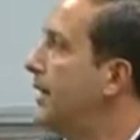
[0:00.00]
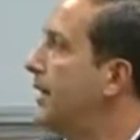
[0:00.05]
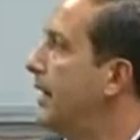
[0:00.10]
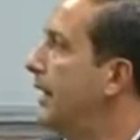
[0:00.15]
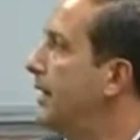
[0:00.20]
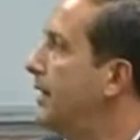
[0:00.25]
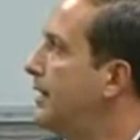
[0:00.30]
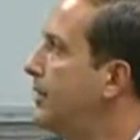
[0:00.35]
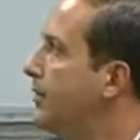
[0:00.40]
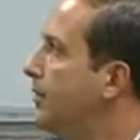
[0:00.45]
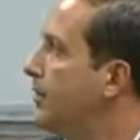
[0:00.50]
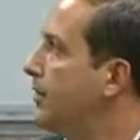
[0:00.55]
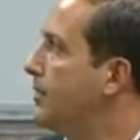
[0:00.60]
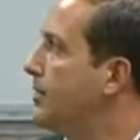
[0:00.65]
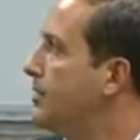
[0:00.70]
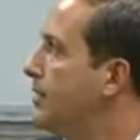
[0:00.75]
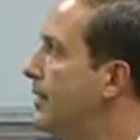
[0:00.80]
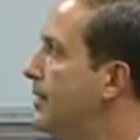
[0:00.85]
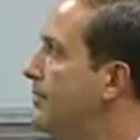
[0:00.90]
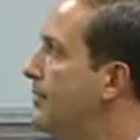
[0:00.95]
And he
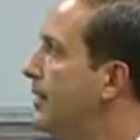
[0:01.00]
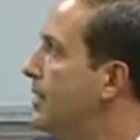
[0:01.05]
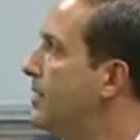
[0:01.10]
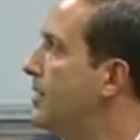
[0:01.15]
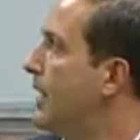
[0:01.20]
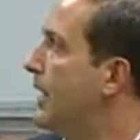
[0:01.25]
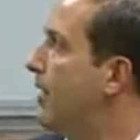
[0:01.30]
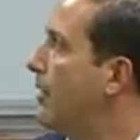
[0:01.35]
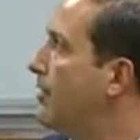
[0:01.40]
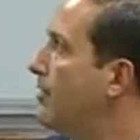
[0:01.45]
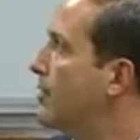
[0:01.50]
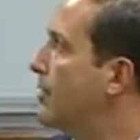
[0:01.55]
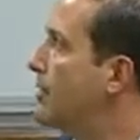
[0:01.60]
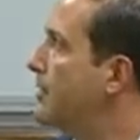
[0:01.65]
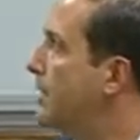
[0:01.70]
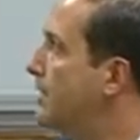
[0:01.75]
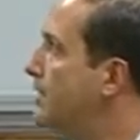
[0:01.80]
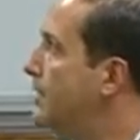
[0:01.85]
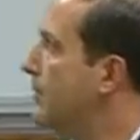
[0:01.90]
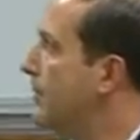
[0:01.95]
orders a pitch out, which
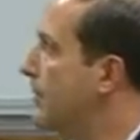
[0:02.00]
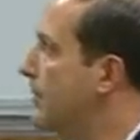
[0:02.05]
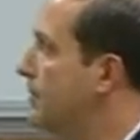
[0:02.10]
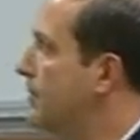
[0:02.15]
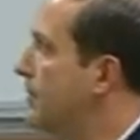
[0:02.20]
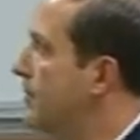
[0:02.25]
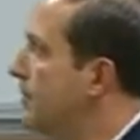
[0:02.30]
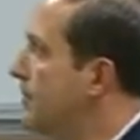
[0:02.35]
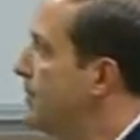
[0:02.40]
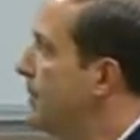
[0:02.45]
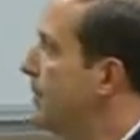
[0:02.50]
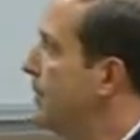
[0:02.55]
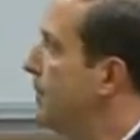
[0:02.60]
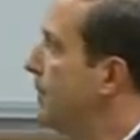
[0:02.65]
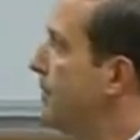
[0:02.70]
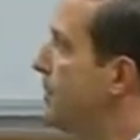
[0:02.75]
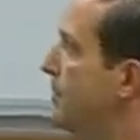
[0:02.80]
means that we're going to do this maneuver.